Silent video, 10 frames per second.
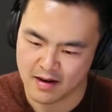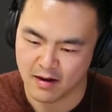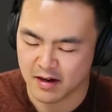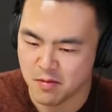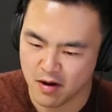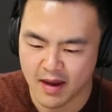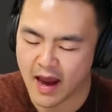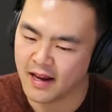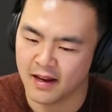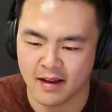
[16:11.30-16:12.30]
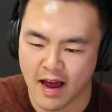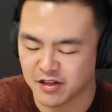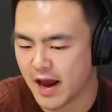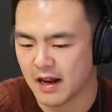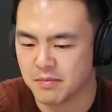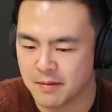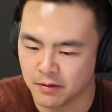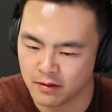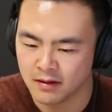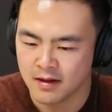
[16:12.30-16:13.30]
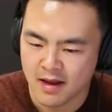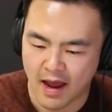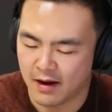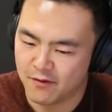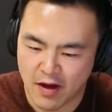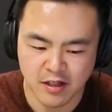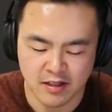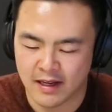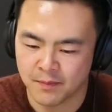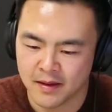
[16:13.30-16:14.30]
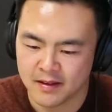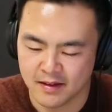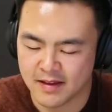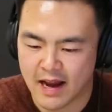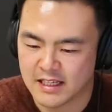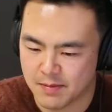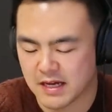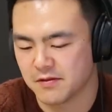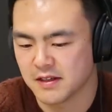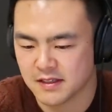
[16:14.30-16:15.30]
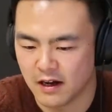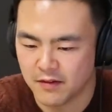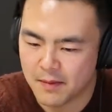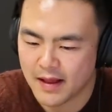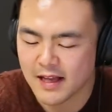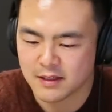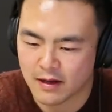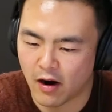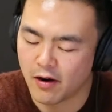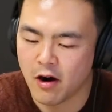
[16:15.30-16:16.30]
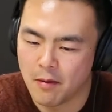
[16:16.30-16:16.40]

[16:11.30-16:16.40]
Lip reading: communicating, educating people, and eventually the data speaks for itself. I mean, that's our hope.